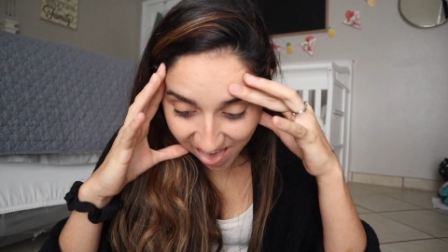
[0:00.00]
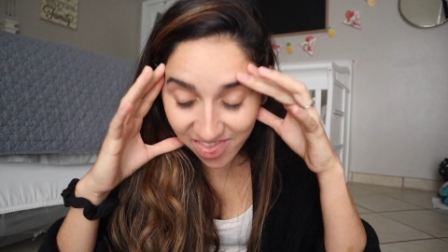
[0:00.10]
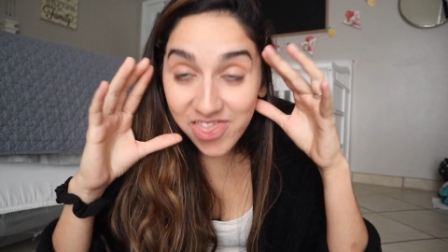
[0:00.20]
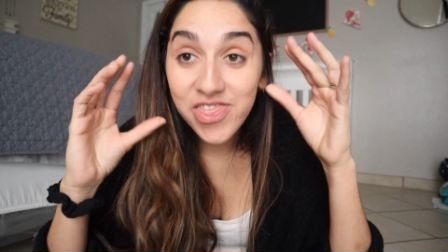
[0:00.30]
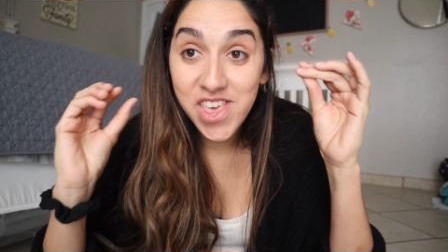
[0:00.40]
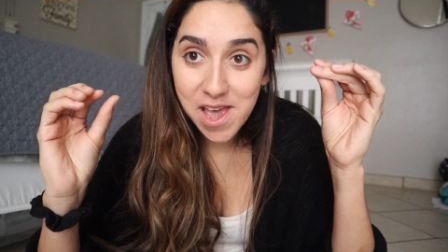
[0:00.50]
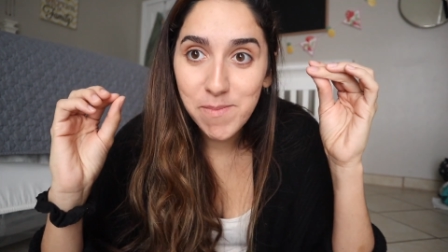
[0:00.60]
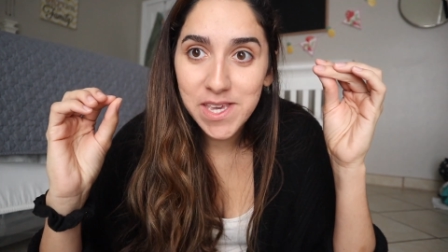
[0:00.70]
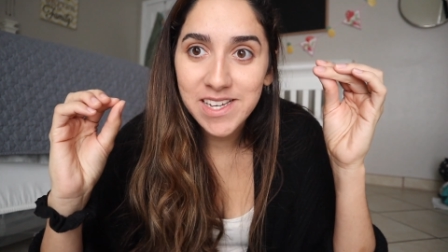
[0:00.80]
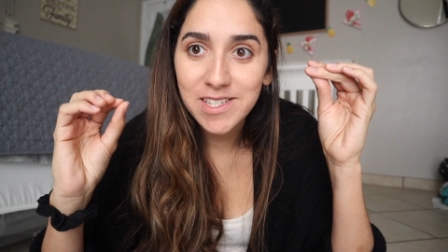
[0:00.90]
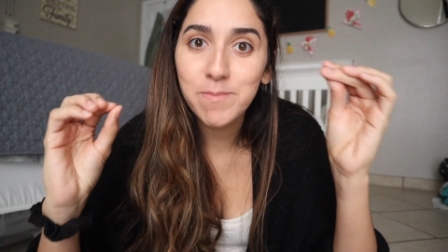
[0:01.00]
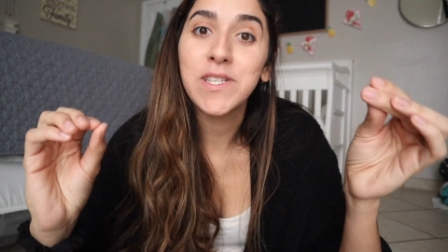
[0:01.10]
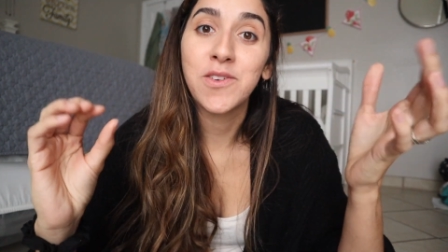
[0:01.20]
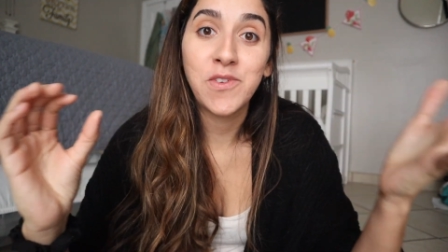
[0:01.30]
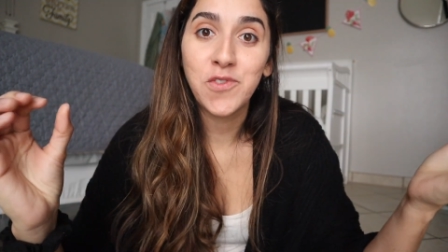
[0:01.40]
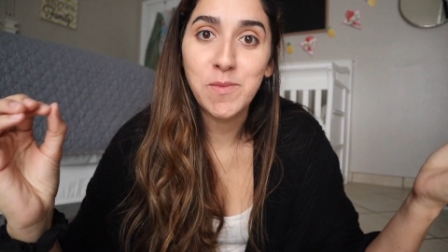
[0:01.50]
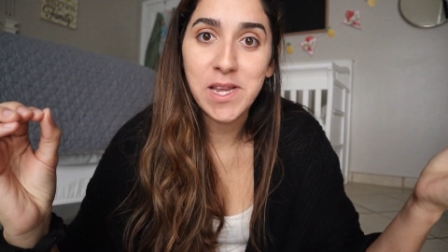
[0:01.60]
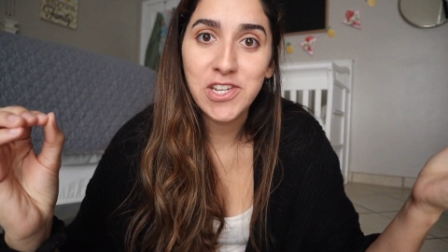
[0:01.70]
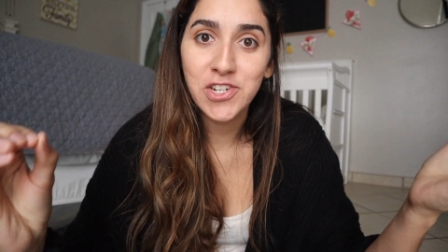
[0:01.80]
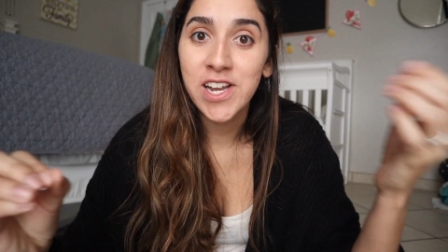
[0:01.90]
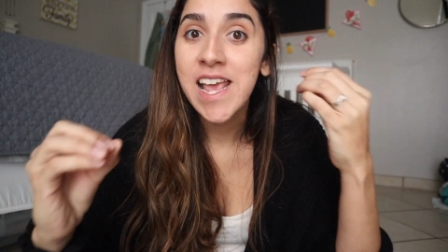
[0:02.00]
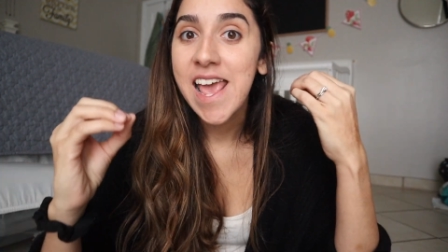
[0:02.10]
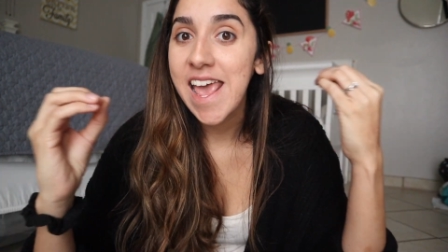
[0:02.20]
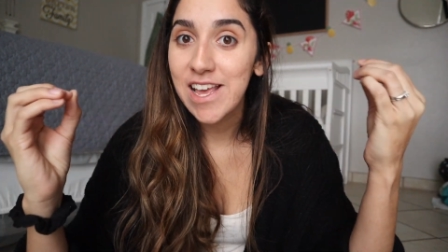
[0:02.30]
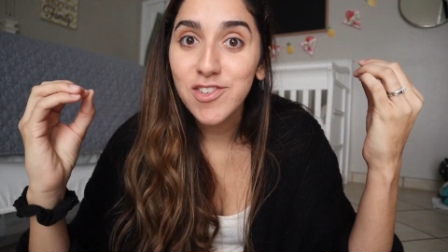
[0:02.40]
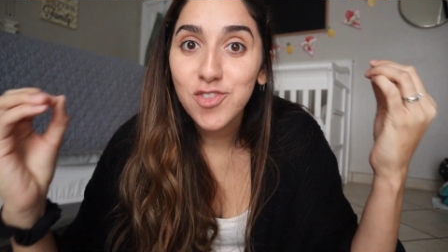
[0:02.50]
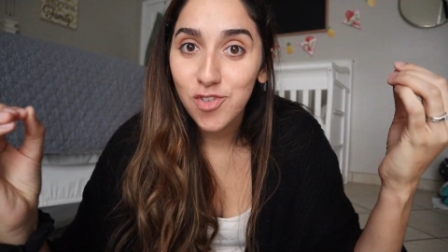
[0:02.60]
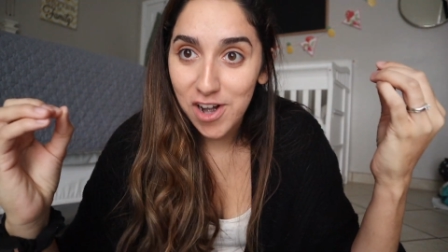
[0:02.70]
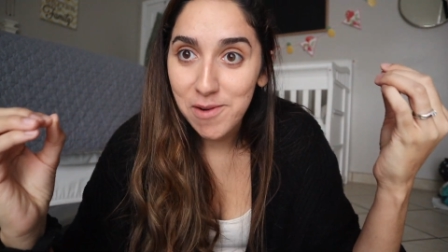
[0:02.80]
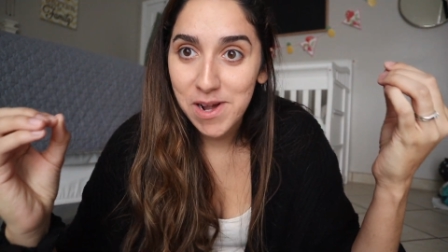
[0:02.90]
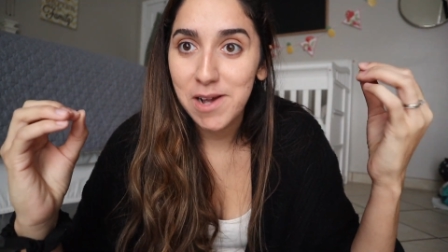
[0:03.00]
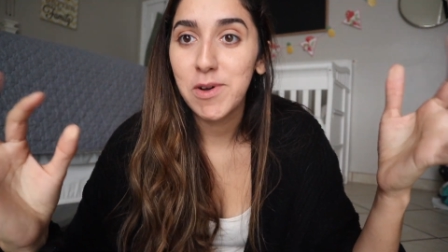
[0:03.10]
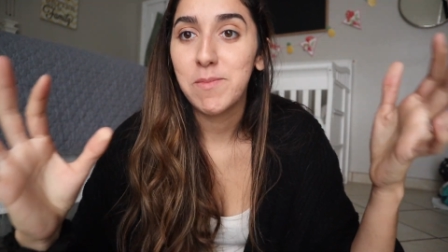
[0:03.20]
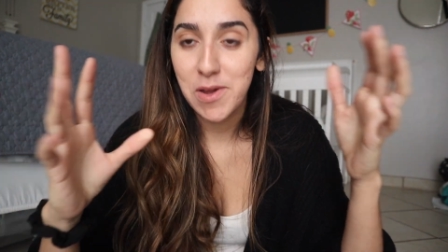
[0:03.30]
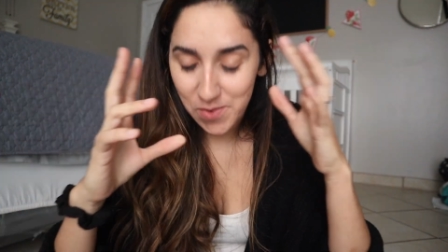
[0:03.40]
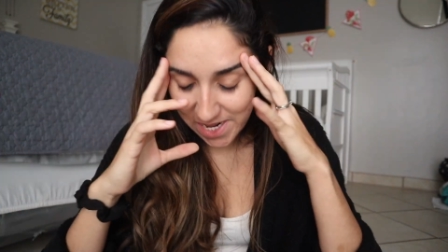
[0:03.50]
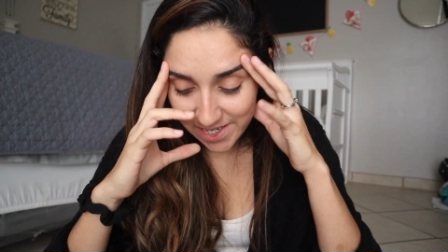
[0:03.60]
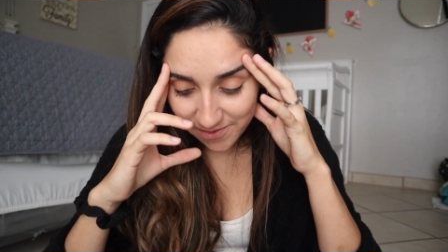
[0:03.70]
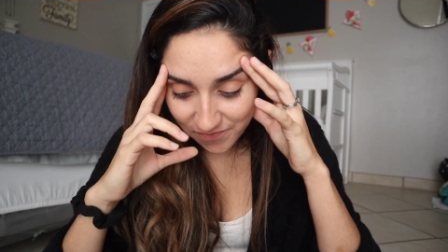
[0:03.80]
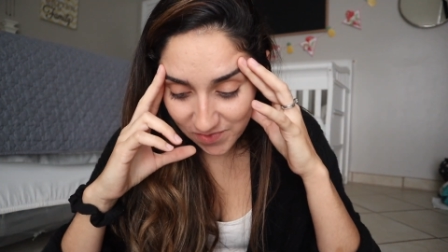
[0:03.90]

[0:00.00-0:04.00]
the biggest piece of information and drama about my wedding.